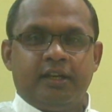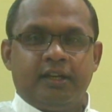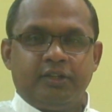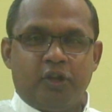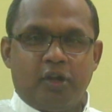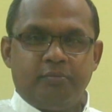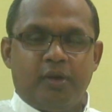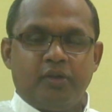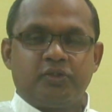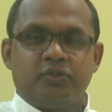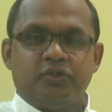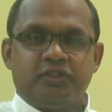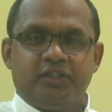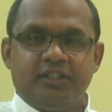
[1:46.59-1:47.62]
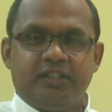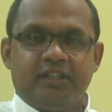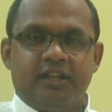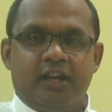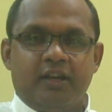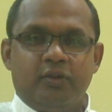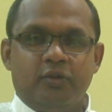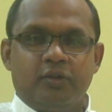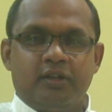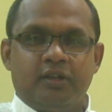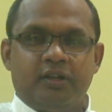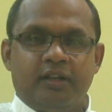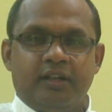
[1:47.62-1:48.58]
Don Bosco
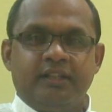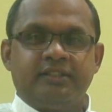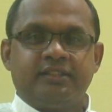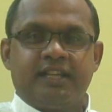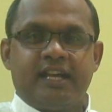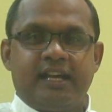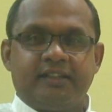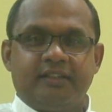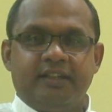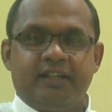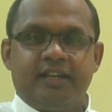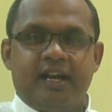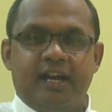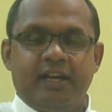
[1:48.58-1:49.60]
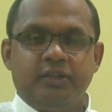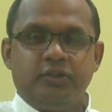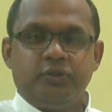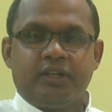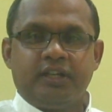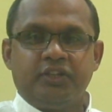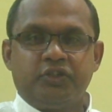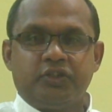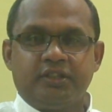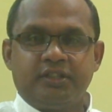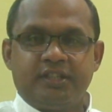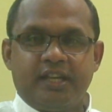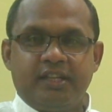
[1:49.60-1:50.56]
Chintanaloka is a Catholic higher education
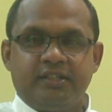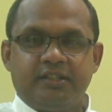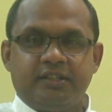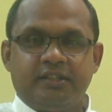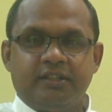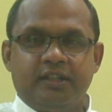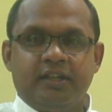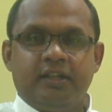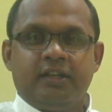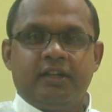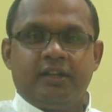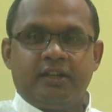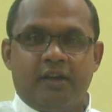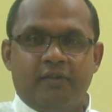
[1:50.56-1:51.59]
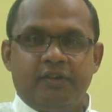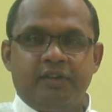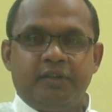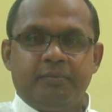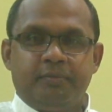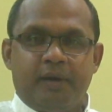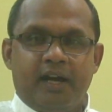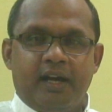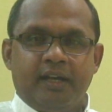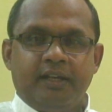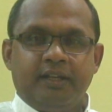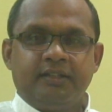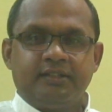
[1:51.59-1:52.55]
center governed
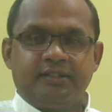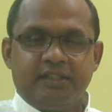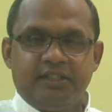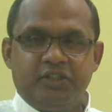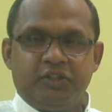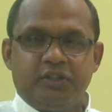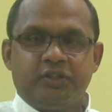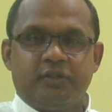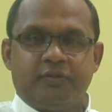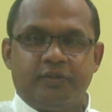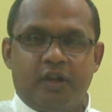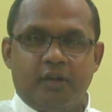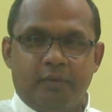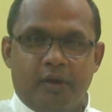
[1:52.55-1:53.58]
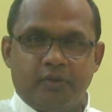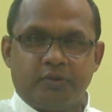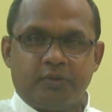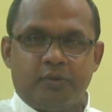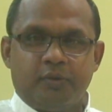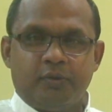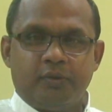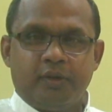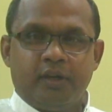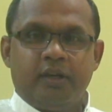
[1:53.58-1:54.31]
by the Salesians of Don Bosco.